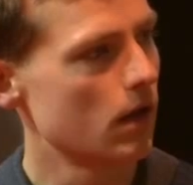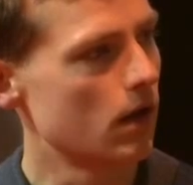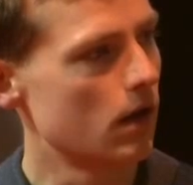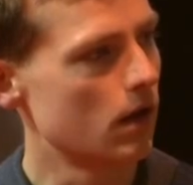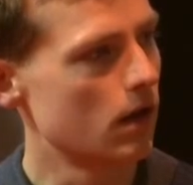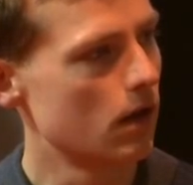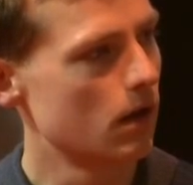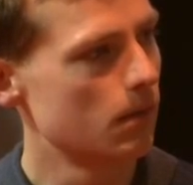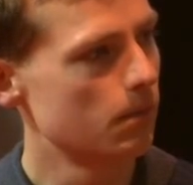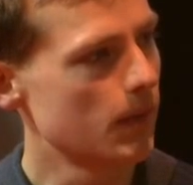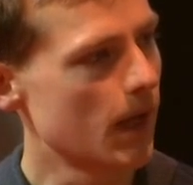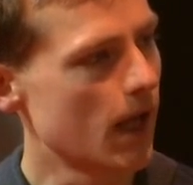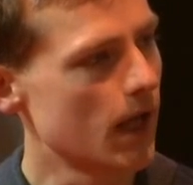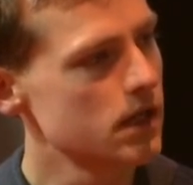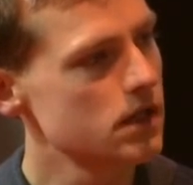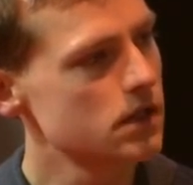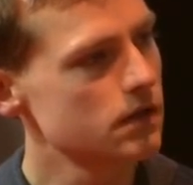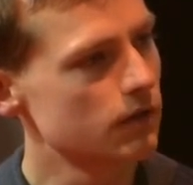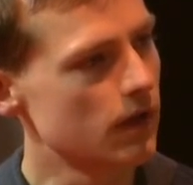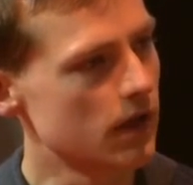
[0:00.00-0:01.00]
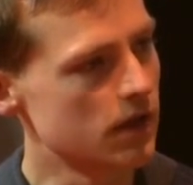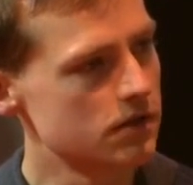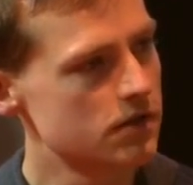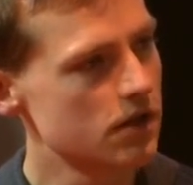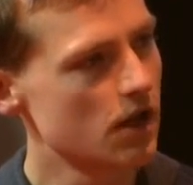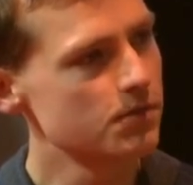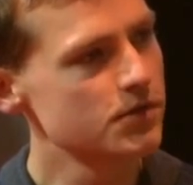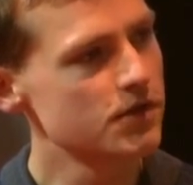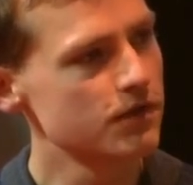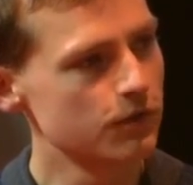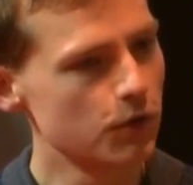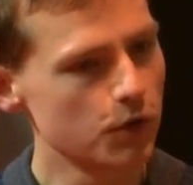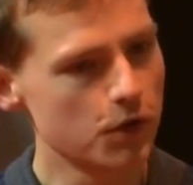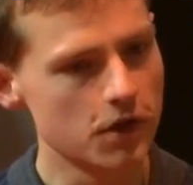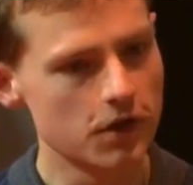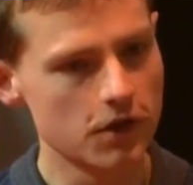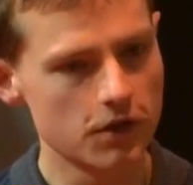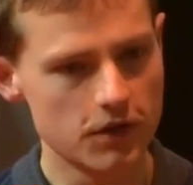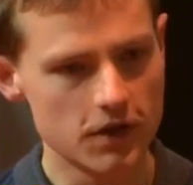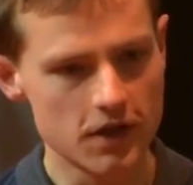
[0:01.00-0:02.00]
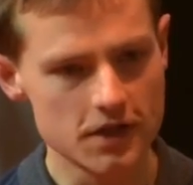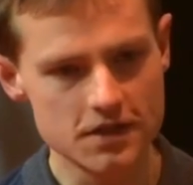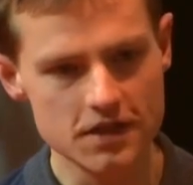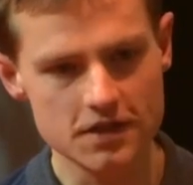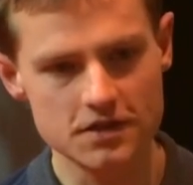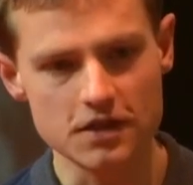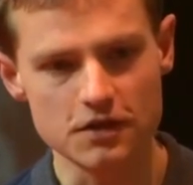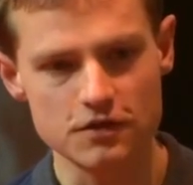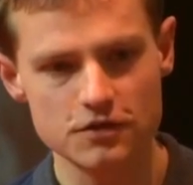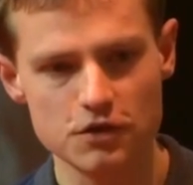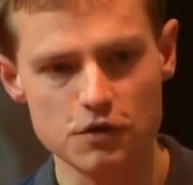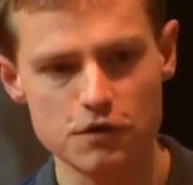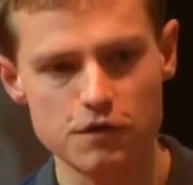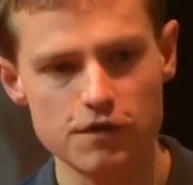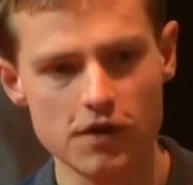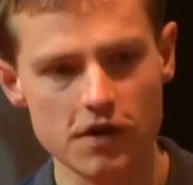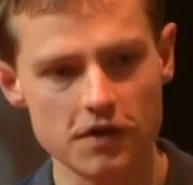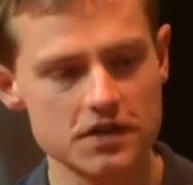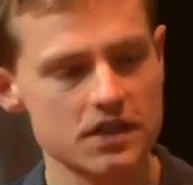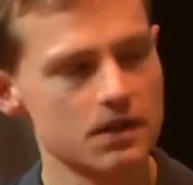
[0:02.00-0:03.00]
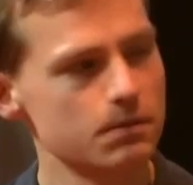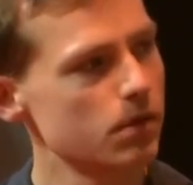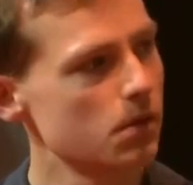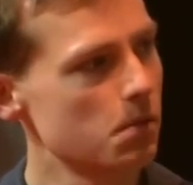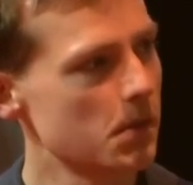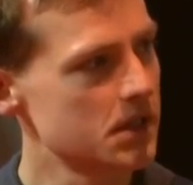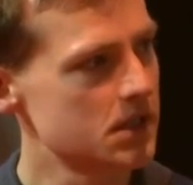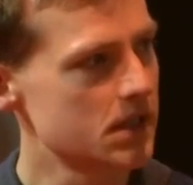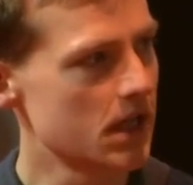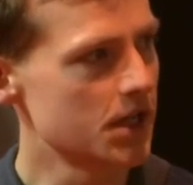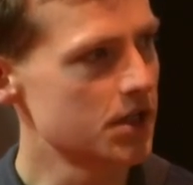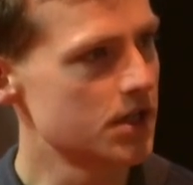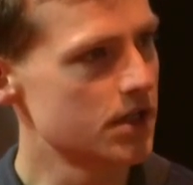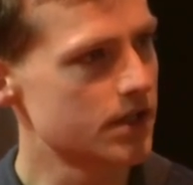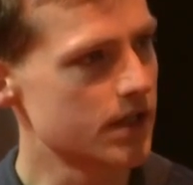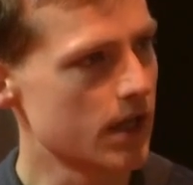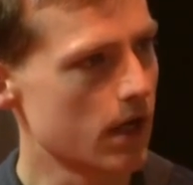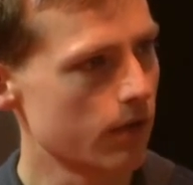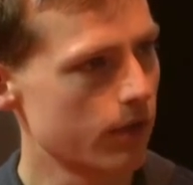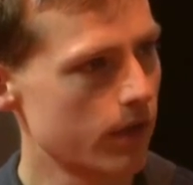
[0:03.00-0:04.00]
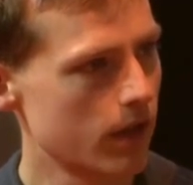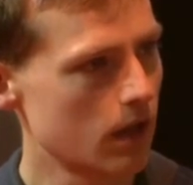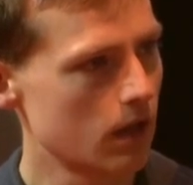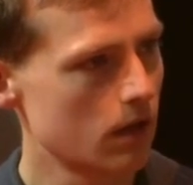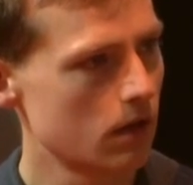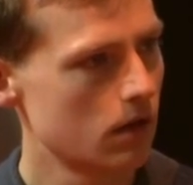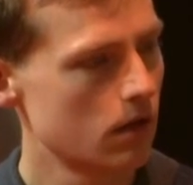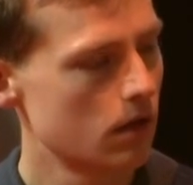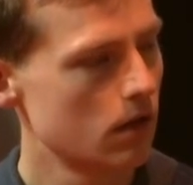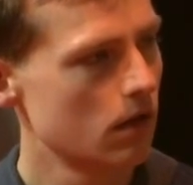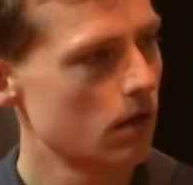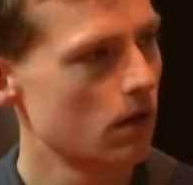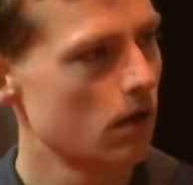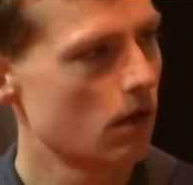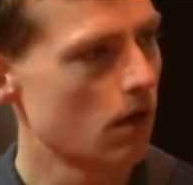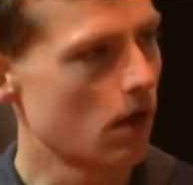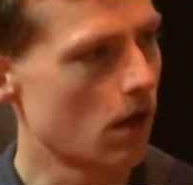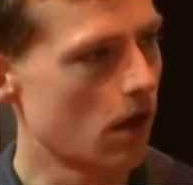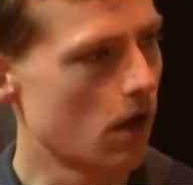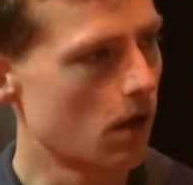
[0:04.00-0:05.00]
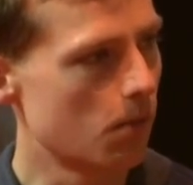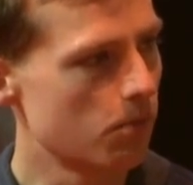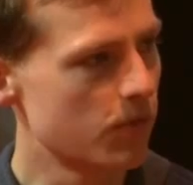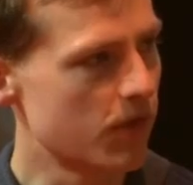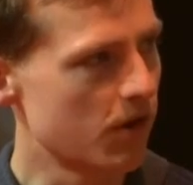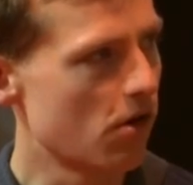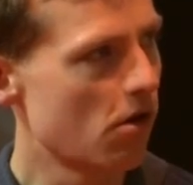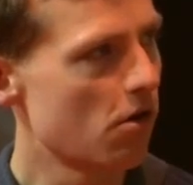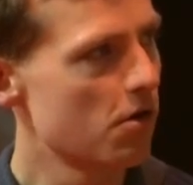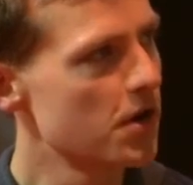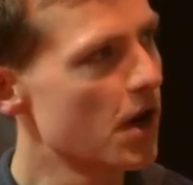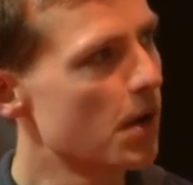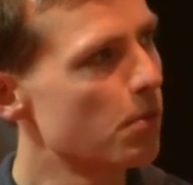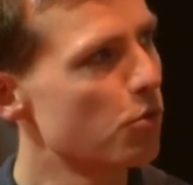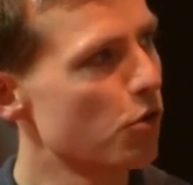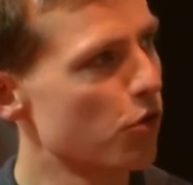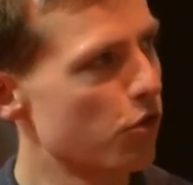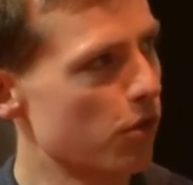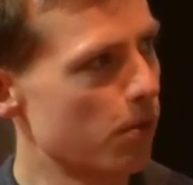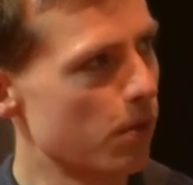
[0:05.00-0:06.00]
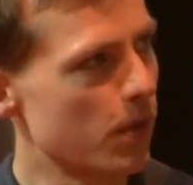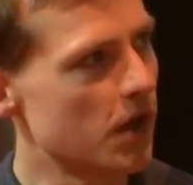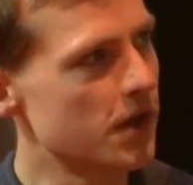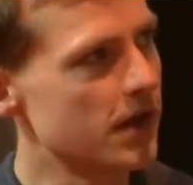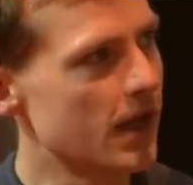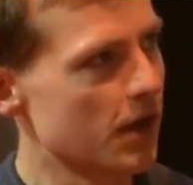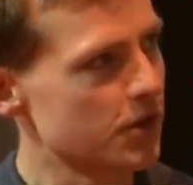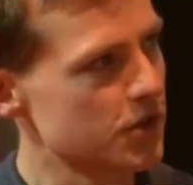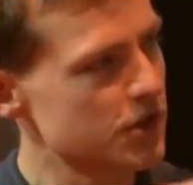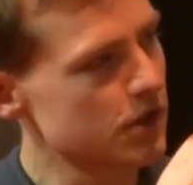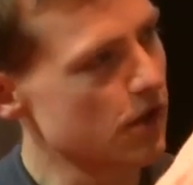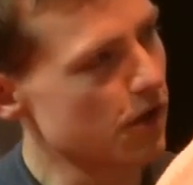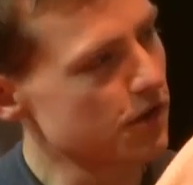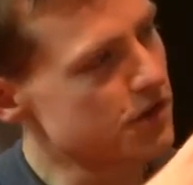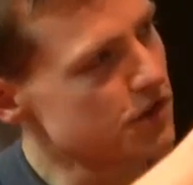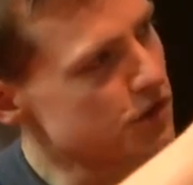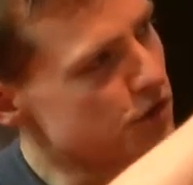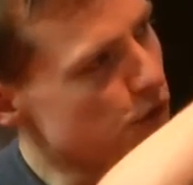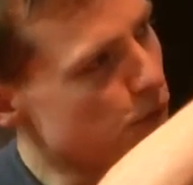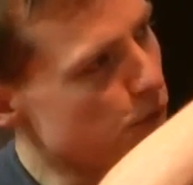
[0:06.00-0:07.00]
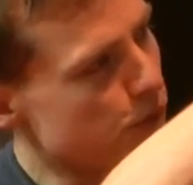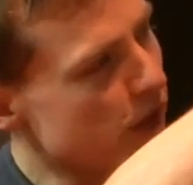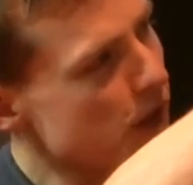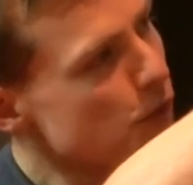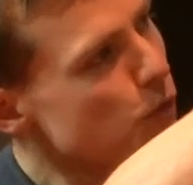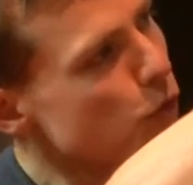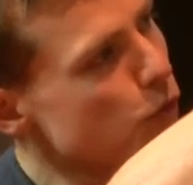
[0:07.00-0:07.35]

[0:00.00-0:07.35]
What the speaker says: And in terms of looking at the existing sort of Flux implementations out there, there are a number of them that are now starting to, they